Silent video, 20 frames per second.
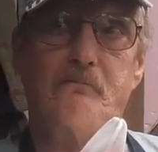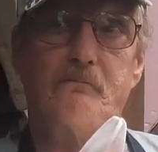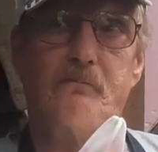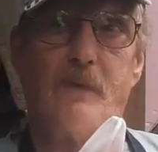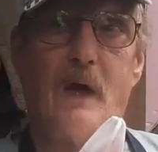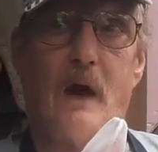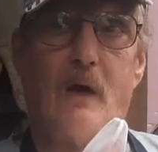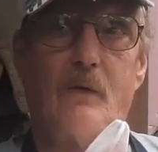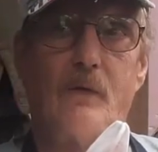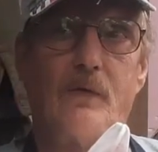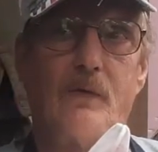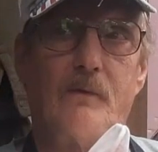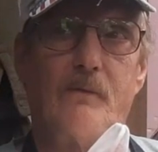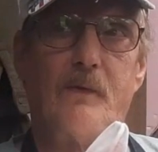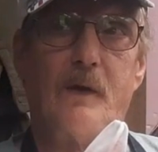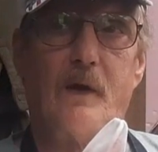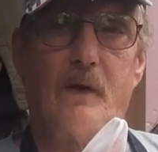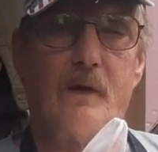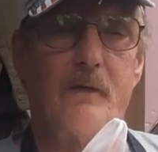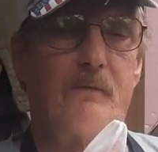that was a
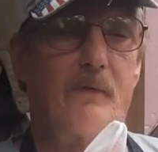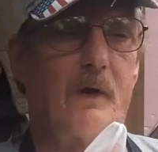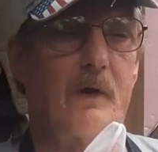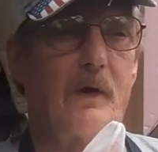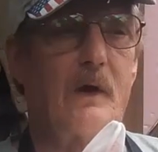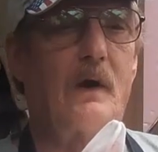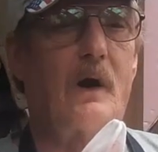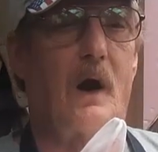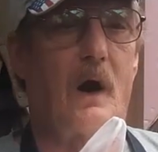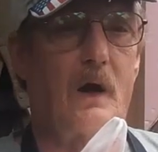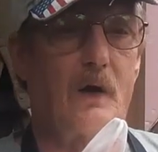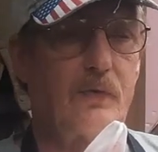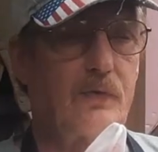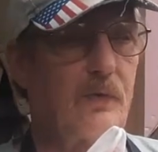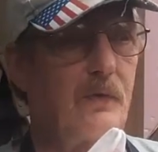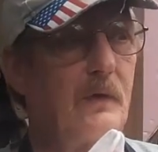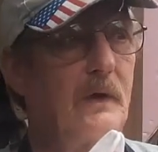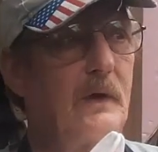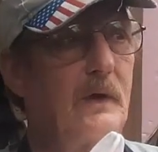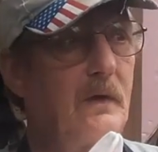very, very
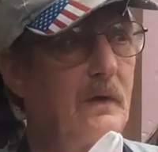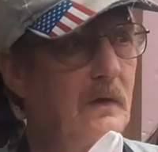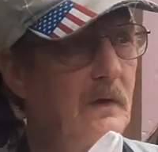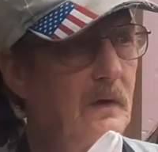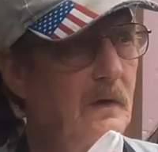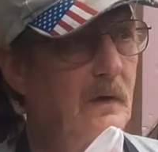costly